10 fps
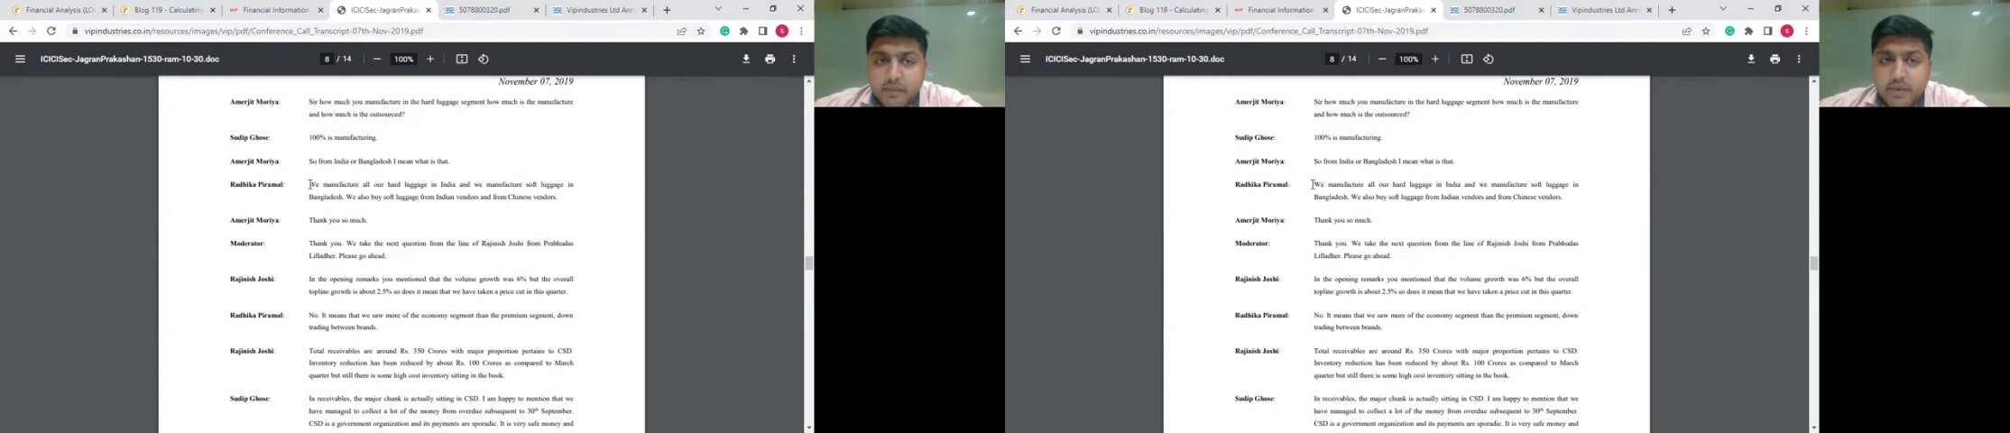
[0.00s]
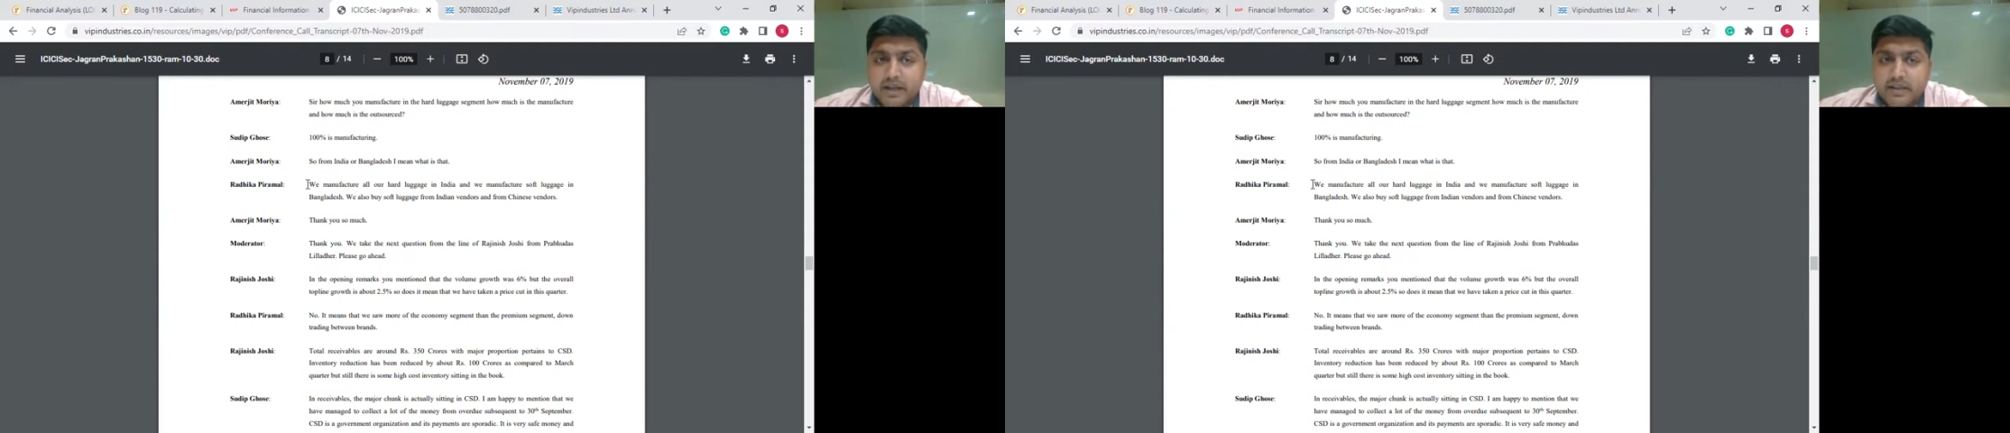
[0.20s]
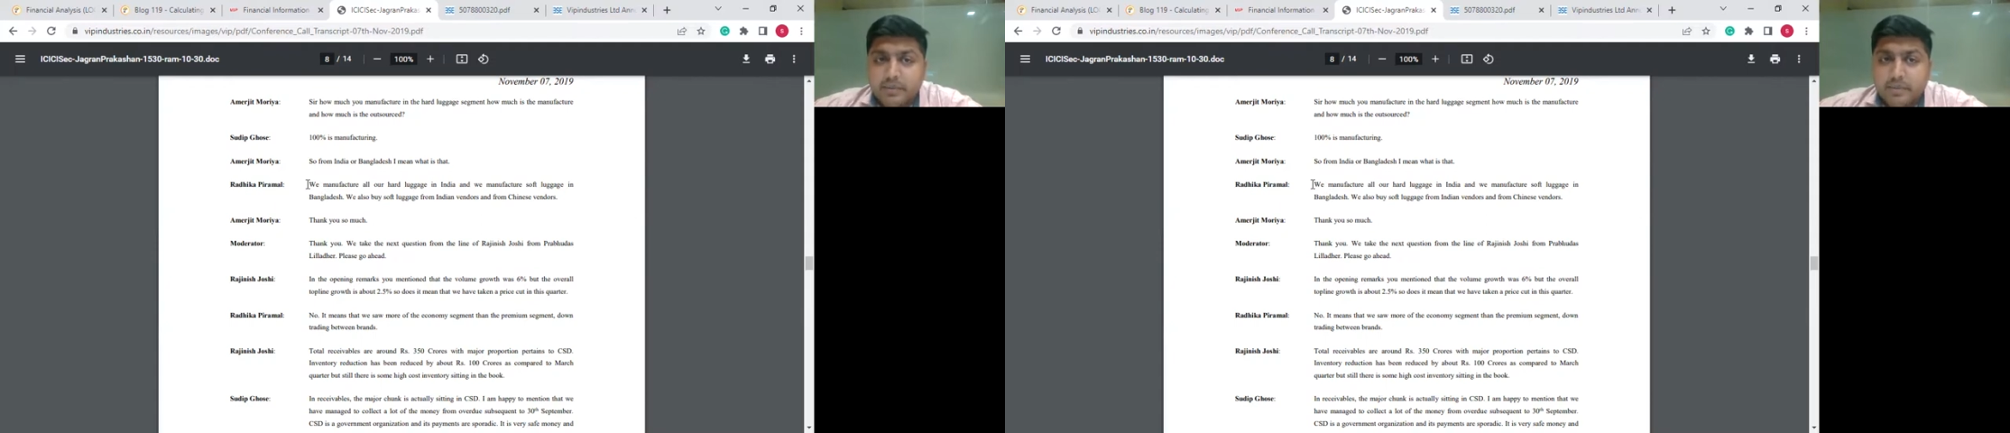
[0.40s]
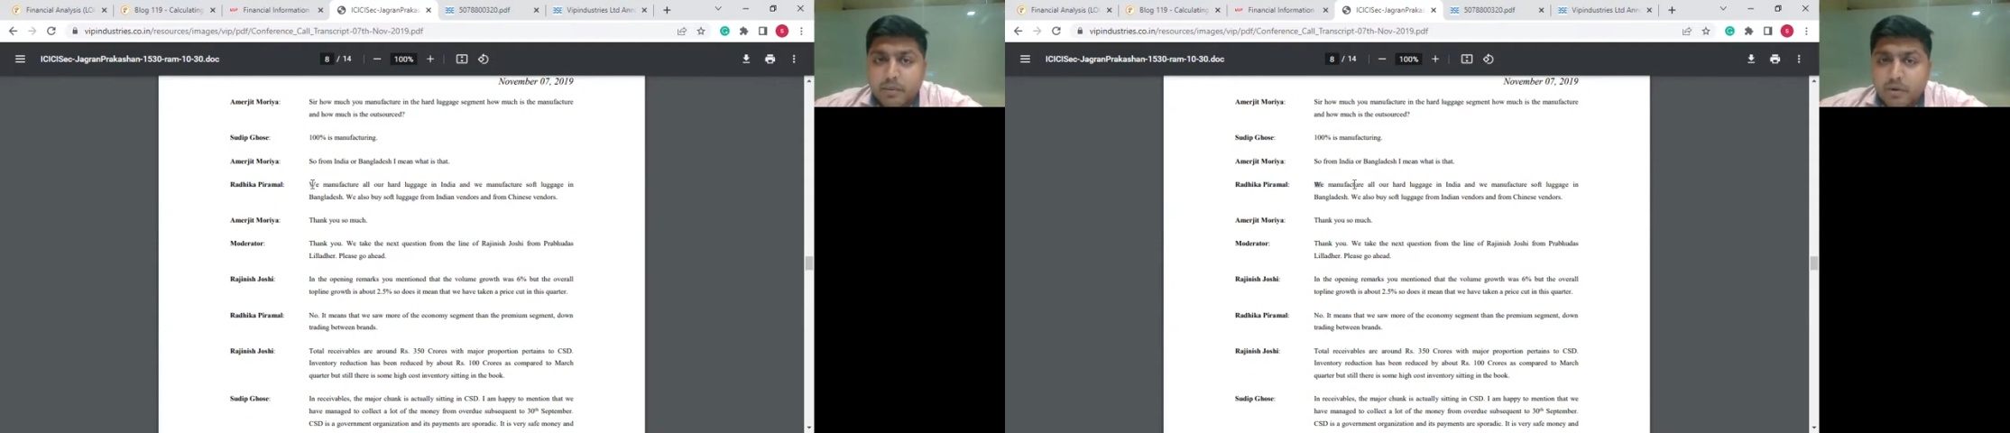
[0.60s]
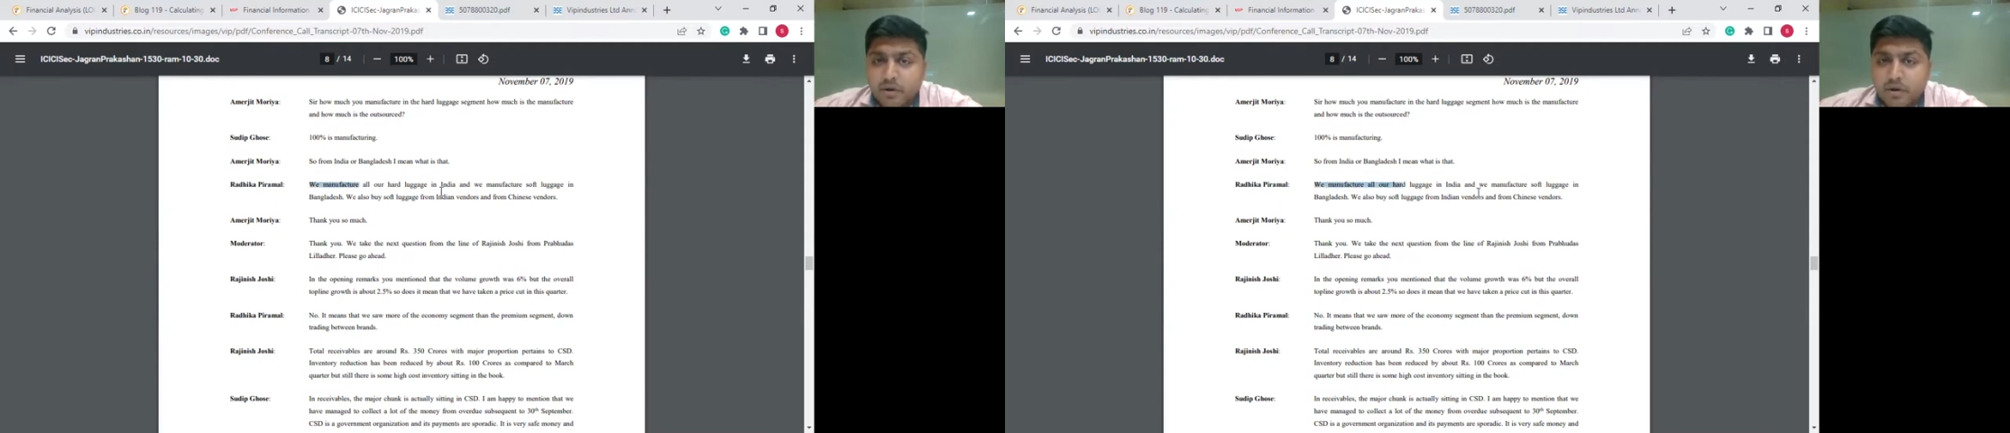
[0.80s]
where the
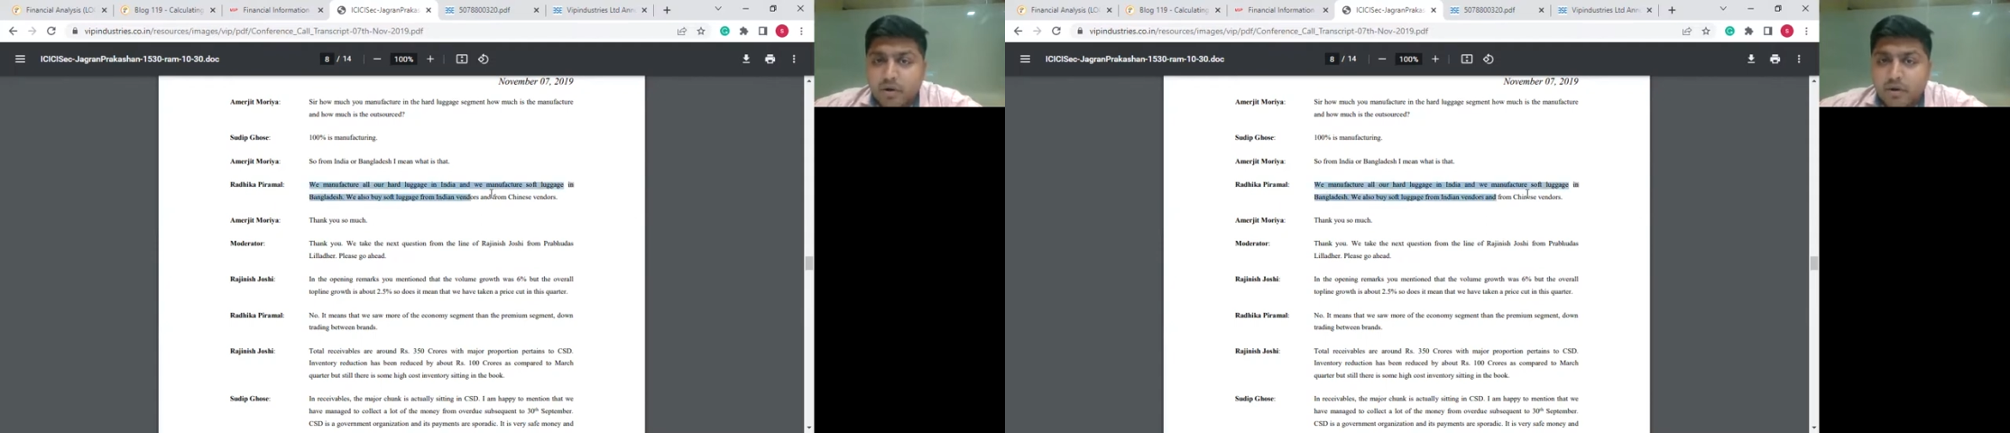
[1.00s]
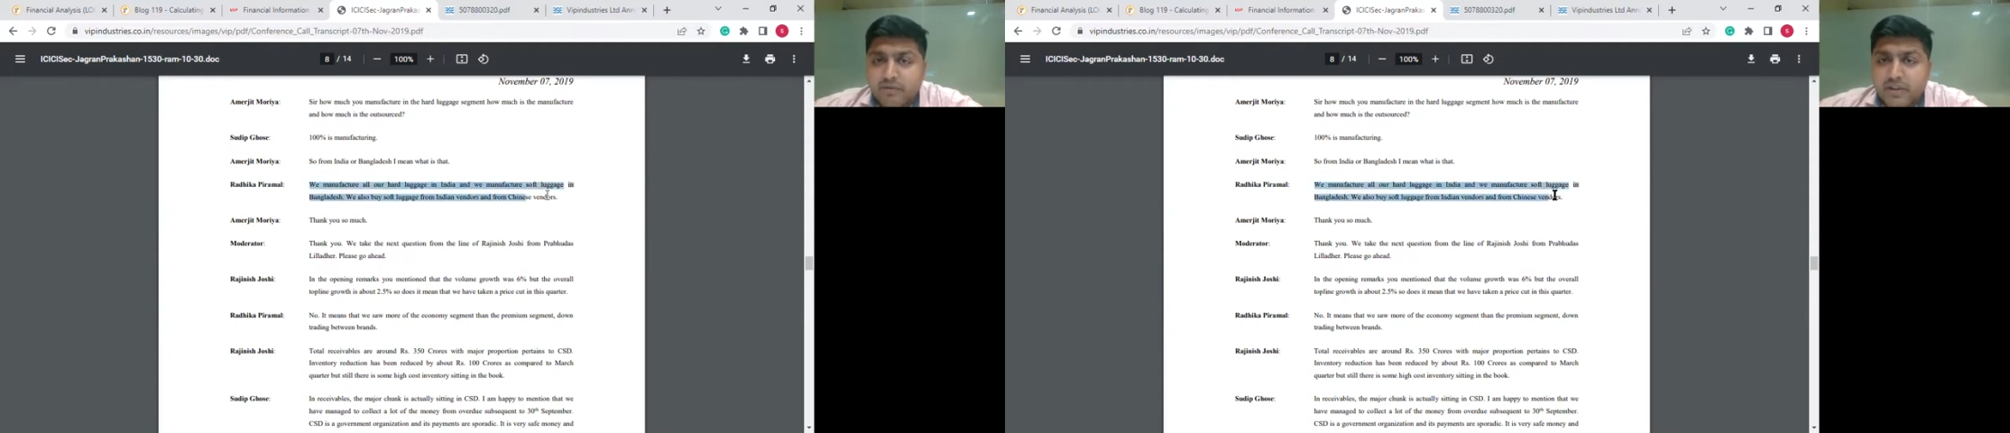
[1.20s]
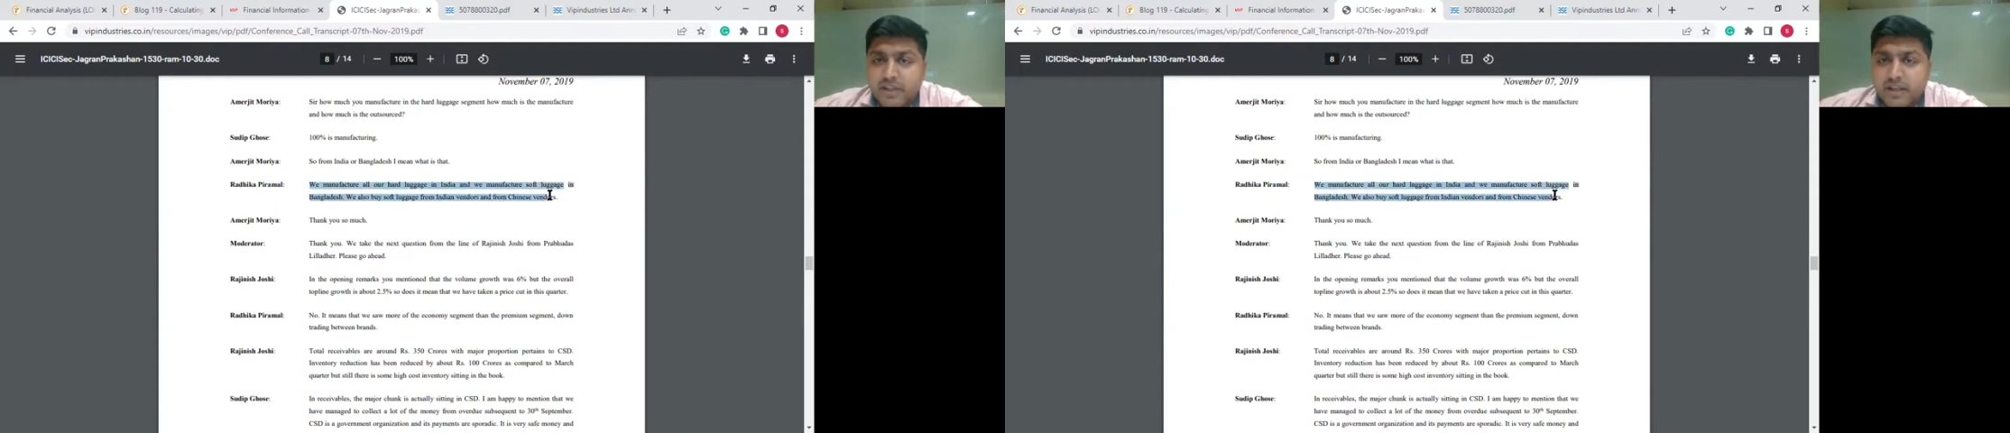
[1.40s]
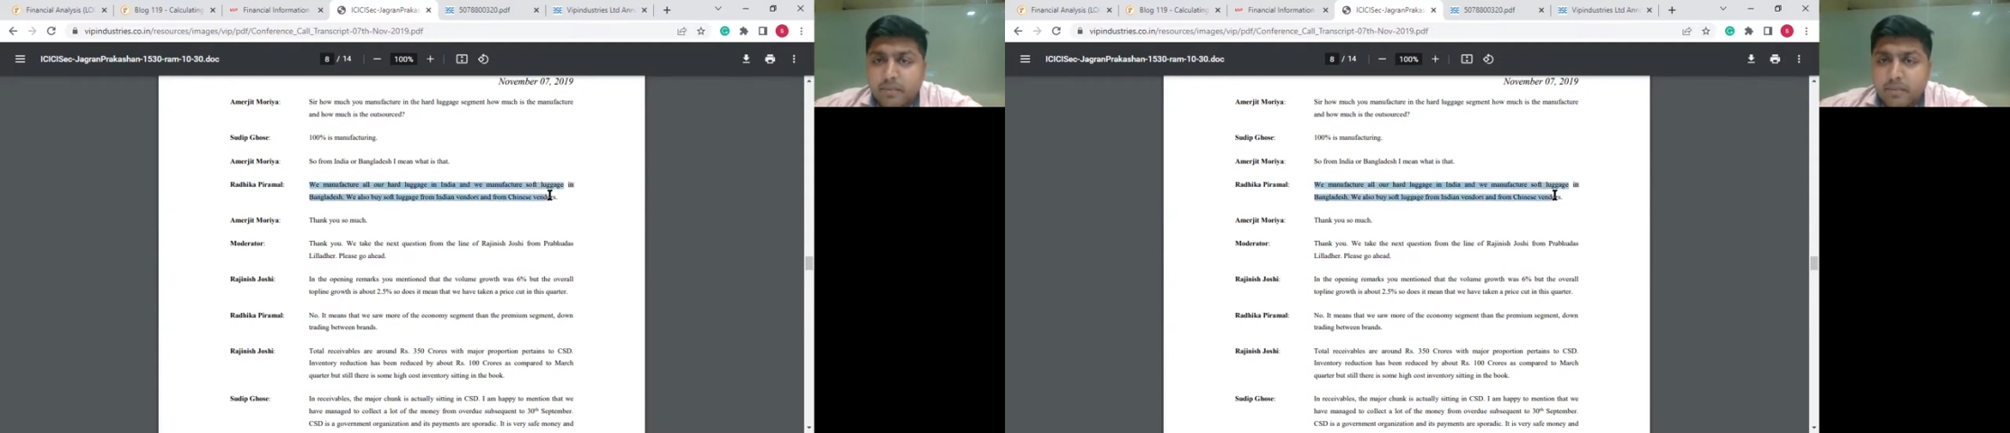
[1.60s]
promoter of the